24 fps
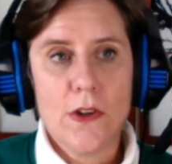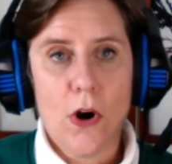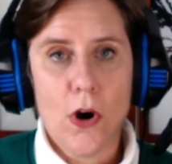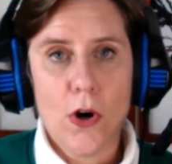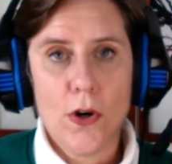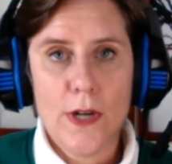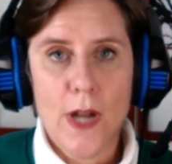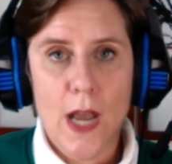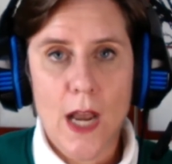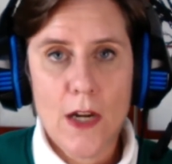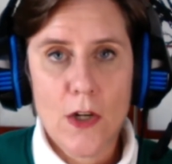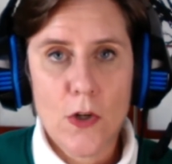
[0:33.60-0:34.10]

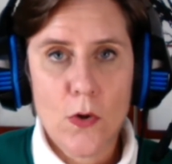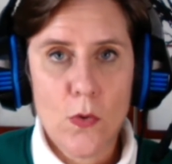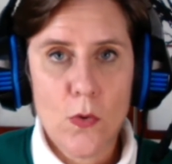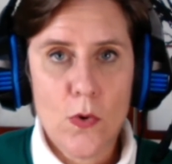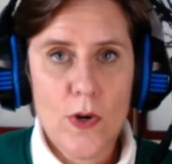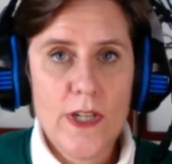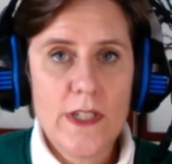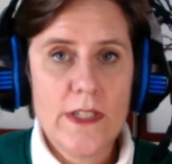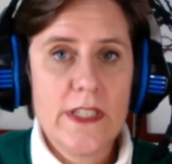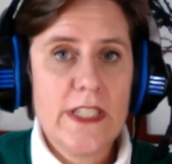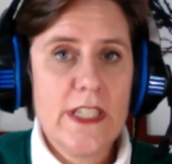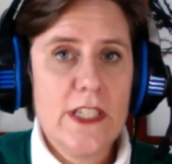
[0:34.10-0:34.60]
are not
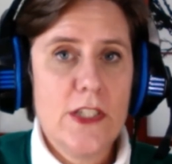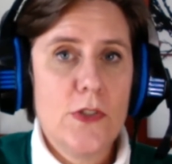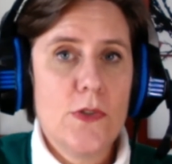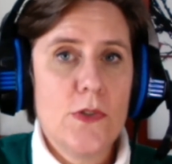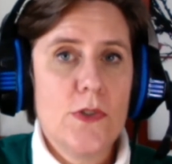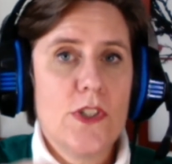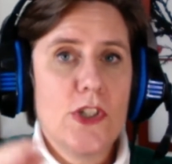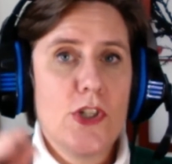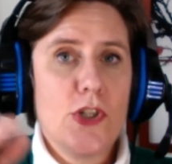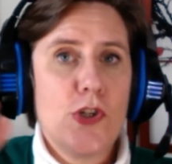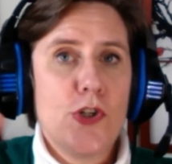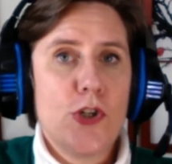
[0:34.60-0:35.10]
going to get you
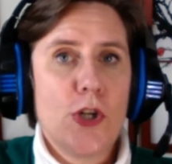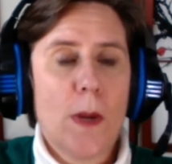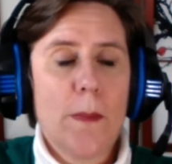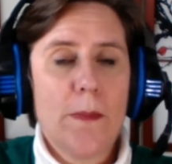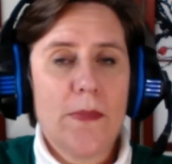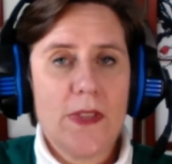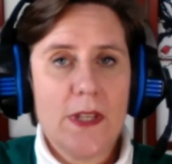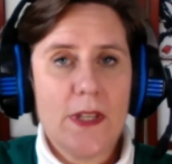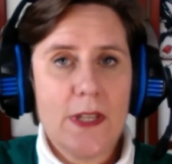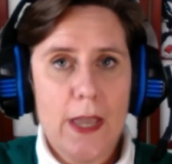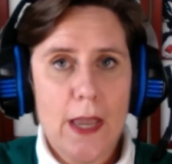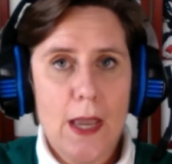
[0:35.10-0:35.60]
to
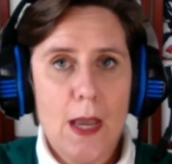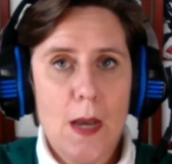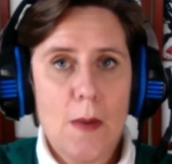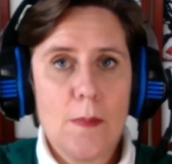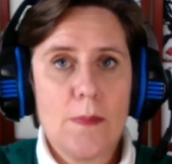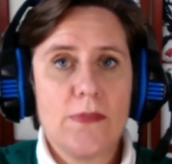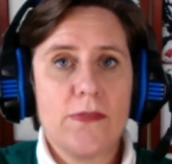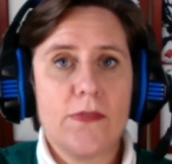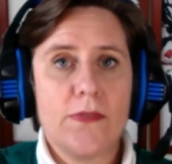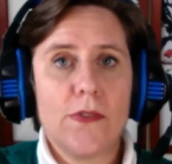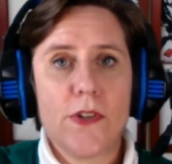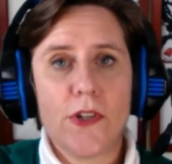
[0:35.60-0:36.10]
jump the
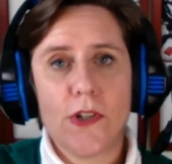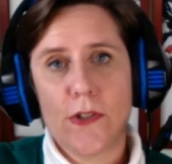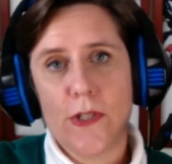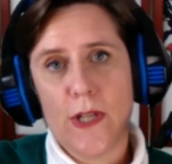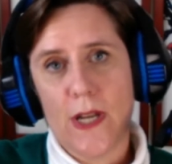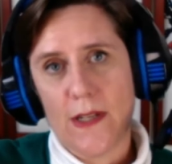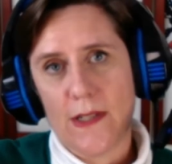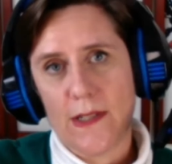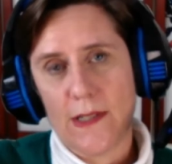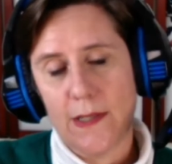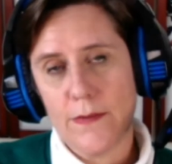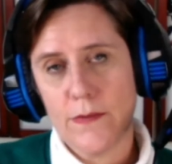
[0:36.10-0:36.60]
gap for your
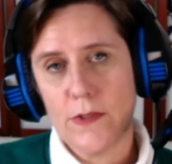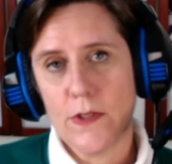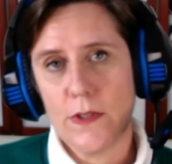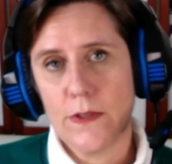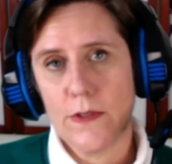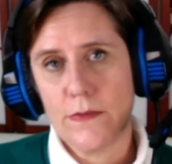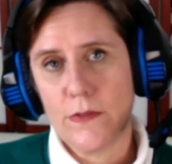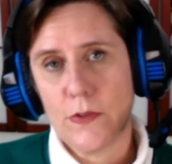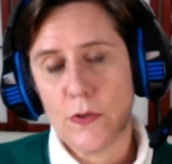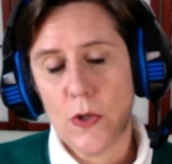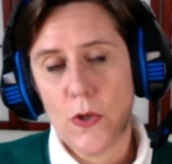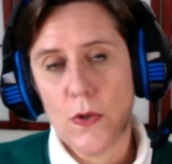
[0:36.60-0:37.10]
next level
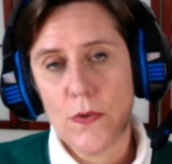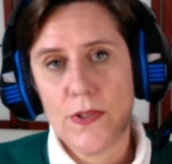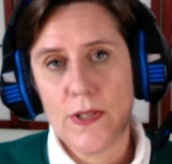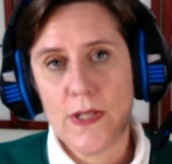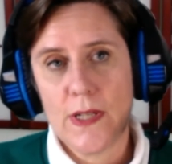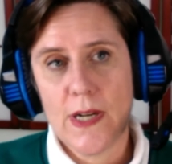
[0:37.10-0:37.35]
of growth.